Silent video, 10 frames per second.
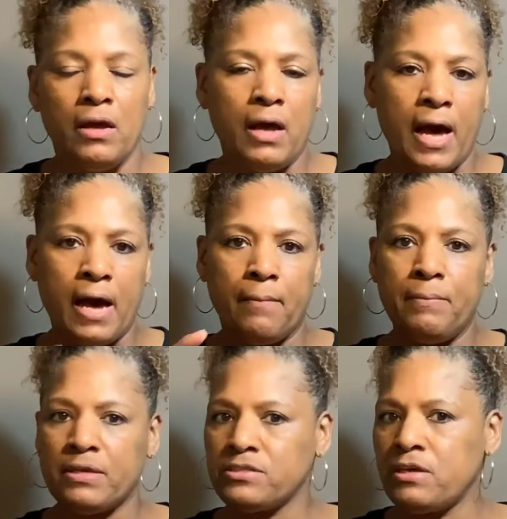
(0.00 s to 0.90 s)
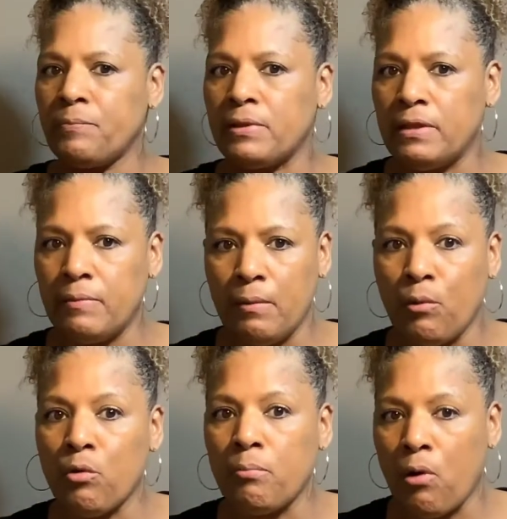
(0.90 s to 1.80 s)
I mix up a little bit more
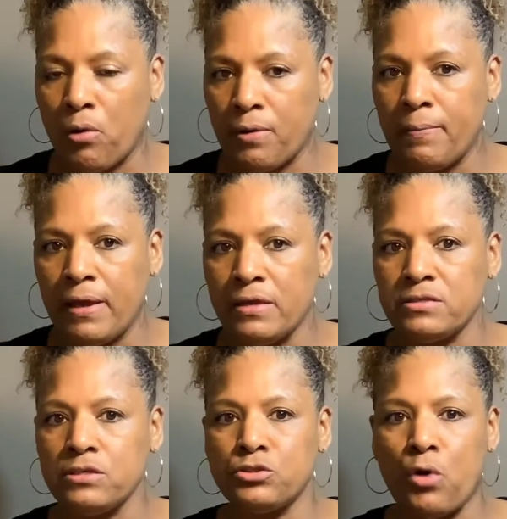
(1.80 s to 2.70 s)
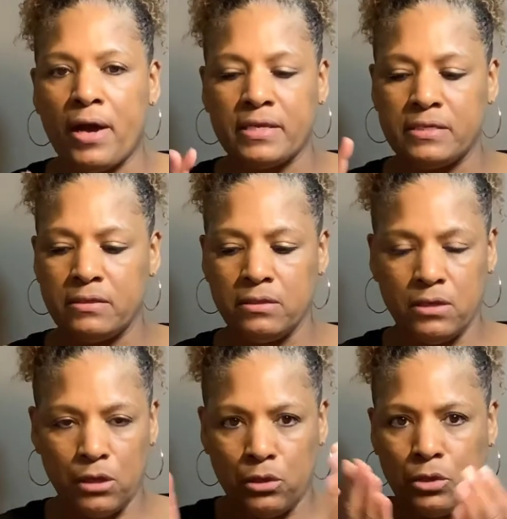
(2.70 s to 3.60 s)
mortar mix so I can
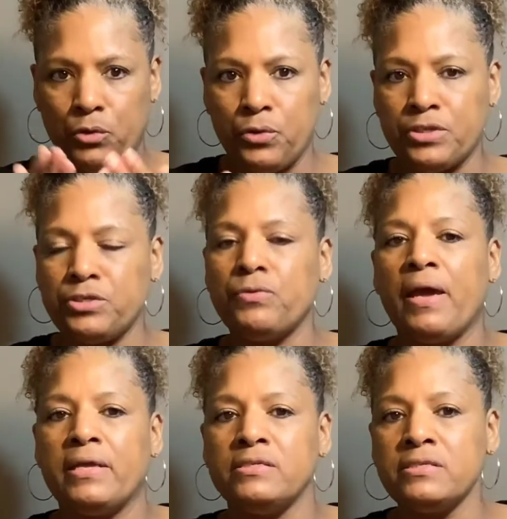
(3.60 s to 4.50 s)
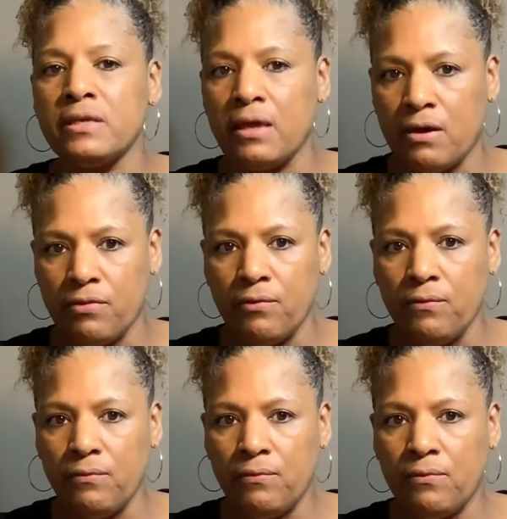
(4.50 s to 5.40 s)
glue the two hands together,
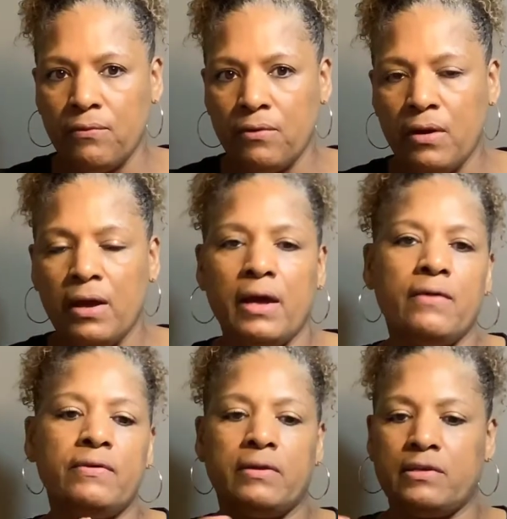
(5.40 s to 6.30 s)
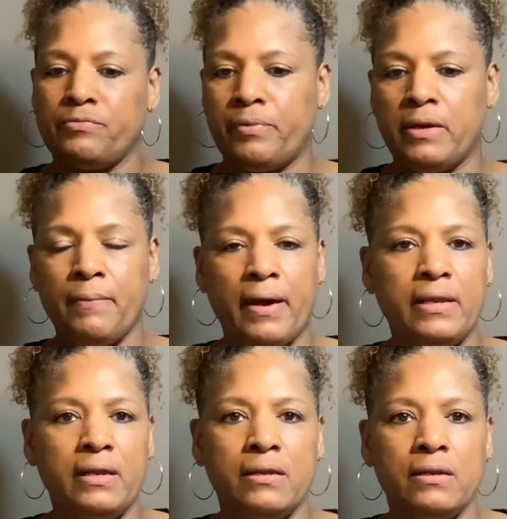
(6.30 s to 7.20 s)
and then I spray paint
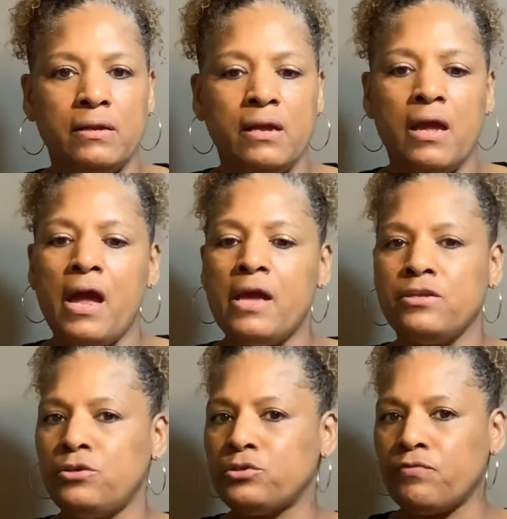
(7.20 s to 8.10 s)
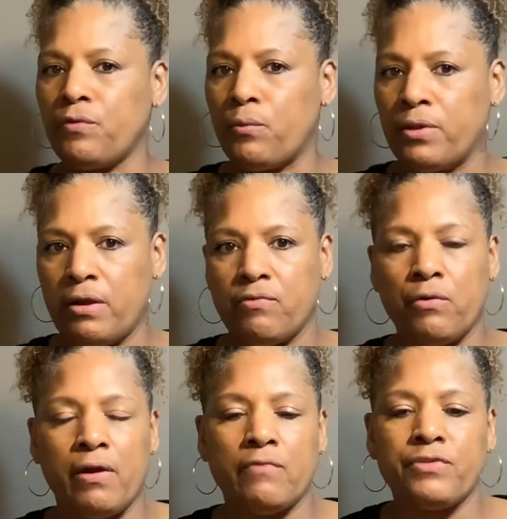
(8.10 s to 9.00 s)
it and use it for whatever
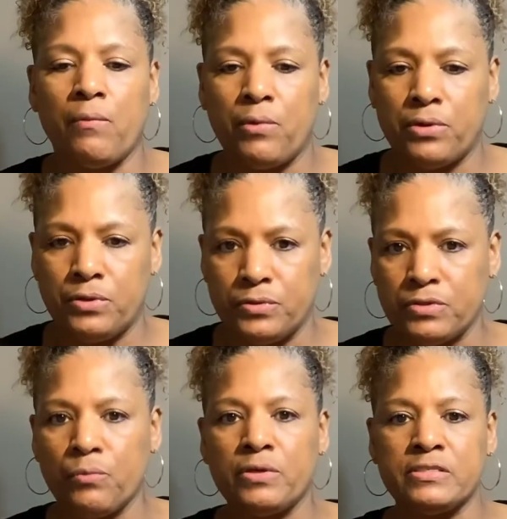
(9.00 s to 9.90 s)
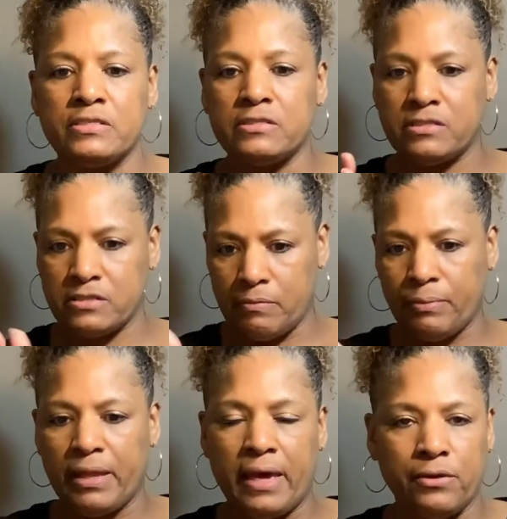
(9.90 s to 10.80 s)
craft I want to use it, was it the
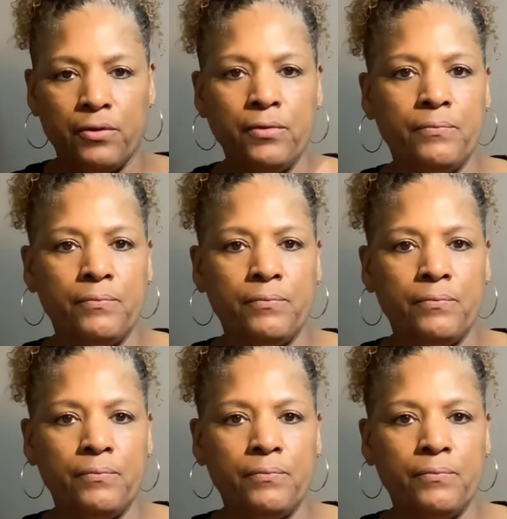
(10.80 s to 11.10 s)
planter